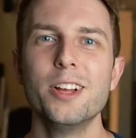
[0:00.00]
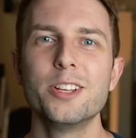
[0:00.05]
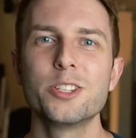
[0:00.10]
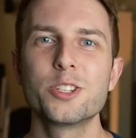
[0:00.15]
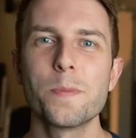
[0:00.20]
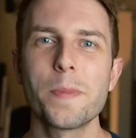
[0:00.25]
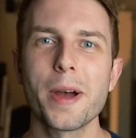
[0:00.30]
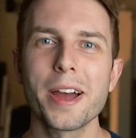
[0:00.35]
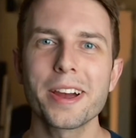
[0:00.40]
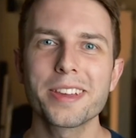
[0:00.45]

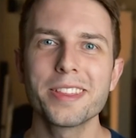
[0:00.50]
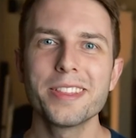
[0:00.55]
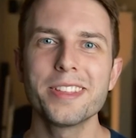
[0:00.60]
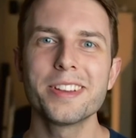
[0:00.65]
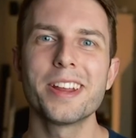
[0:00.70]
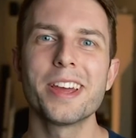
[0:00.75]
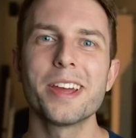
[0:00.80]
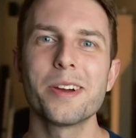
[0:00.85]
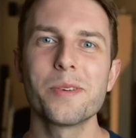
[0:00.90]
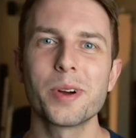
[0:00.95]
So back in the
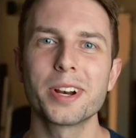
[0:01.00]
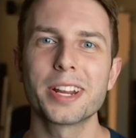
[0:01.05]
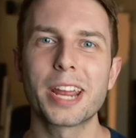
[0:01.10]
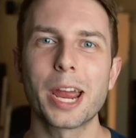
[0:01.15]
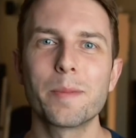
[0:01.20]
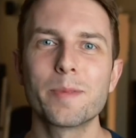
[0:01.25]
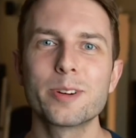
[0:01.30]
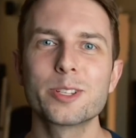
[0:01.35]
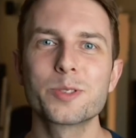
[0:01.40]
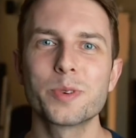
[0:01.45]
day when
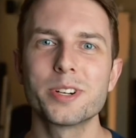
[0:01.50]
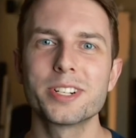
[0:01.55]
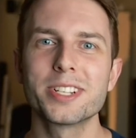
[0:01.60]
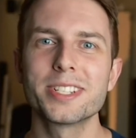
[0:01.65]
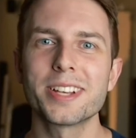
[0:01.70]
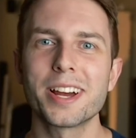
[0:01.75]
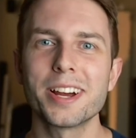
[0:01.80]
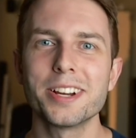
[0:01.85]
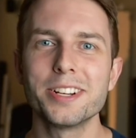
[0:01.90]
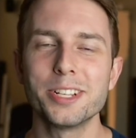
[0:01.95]
cameras were
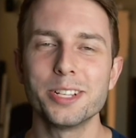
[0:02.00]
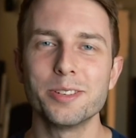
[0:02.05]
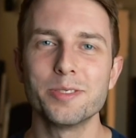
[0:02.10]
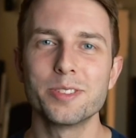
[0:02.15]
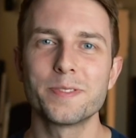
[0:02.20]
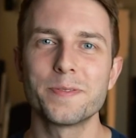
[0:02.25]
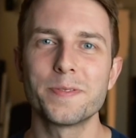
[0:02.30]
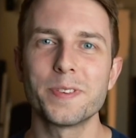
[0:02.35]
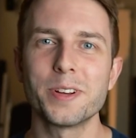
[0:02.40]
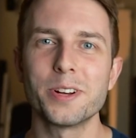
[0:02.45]
designed to
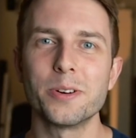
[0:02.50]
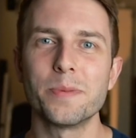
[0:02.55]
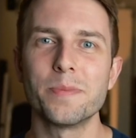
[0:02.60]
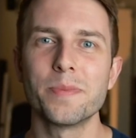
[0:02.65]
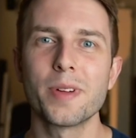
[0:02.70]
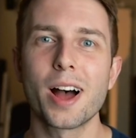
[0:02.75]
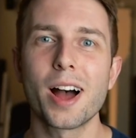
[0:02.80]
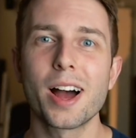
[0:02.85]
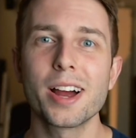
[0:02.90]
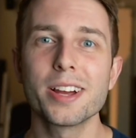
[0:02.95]
use film,
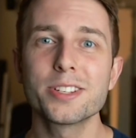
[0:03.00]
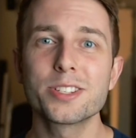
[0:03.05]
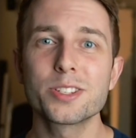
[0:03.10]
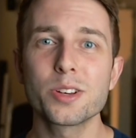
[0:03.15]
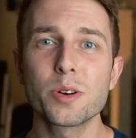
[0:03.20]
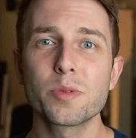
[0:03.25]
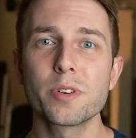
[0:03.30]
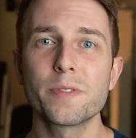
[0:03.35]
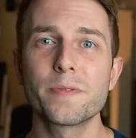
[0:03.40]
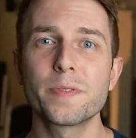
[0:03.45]

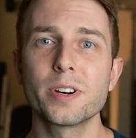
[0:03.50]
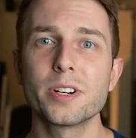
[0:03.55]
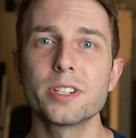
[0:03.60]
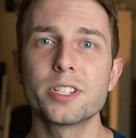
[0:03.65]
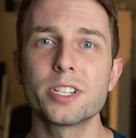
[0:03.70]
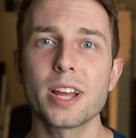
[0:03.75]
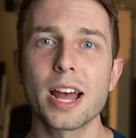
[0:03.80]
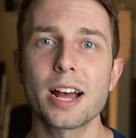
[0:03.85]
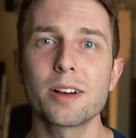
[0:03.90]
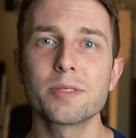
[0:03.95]
ISO referred
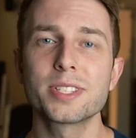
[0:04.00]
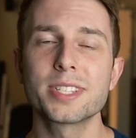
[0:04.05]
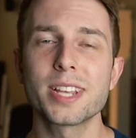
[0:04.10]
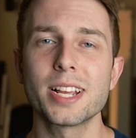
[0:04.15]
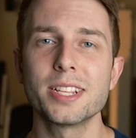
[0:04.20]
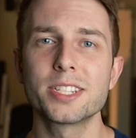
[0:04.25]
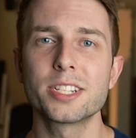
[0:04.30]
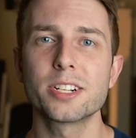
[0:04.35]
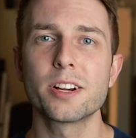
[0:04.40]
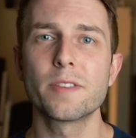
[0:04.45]
to how
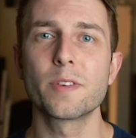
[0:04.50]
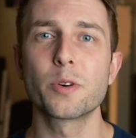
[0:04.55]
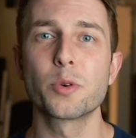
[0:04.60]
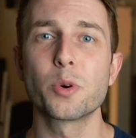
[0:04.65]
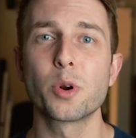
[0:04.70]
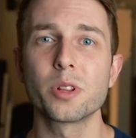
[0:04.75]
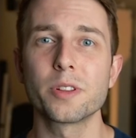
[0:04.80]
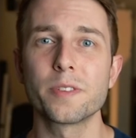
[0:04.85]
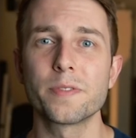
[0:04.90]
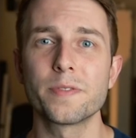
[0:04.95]
sensitive a
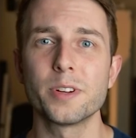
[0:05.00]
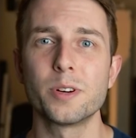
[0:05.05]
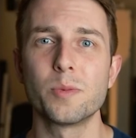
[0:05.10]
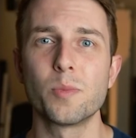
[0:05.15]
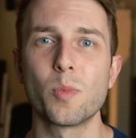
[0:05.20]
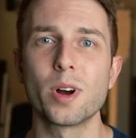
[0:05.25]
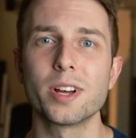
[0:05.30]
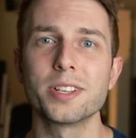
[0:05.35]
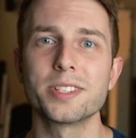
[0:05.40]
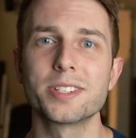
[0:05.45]
roll of
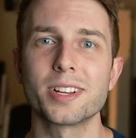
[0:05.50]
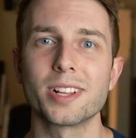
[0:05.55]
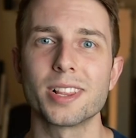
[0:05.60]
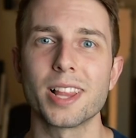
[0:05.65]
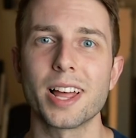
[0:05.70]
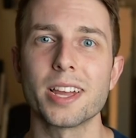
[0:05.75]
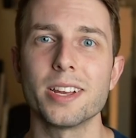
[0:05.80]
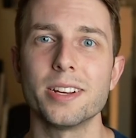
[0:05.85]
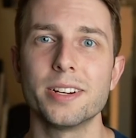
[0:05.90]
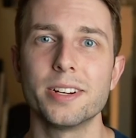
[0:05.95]
film was to
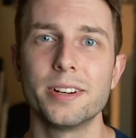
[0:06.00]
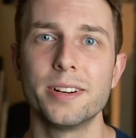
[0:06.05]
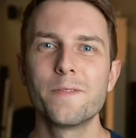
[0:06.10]
light.